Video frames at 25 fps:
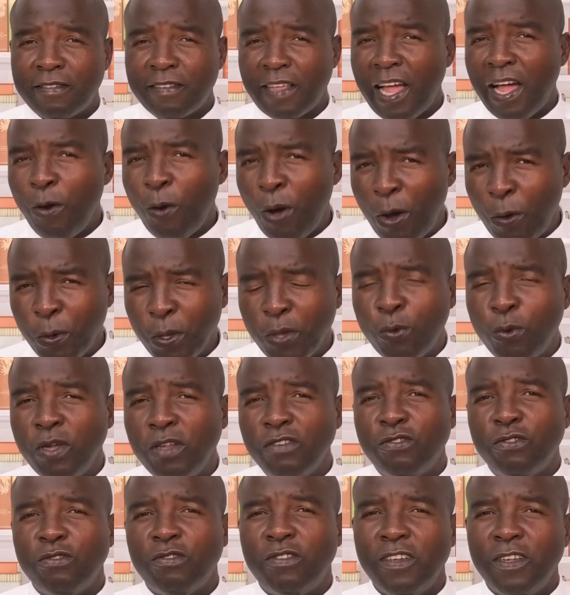How are we going
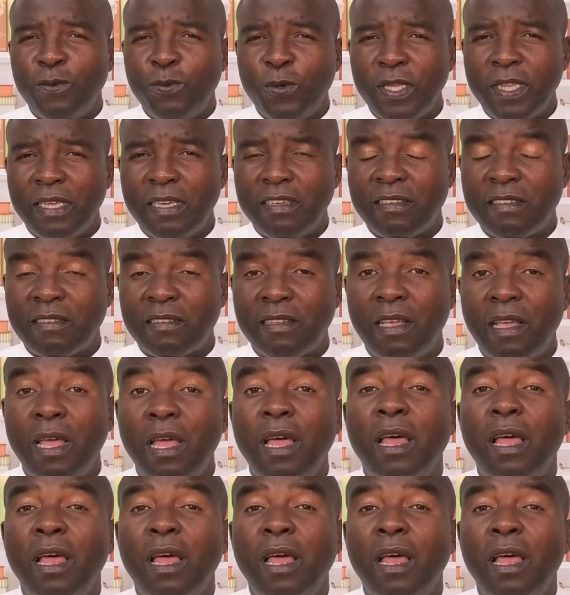to deal with this?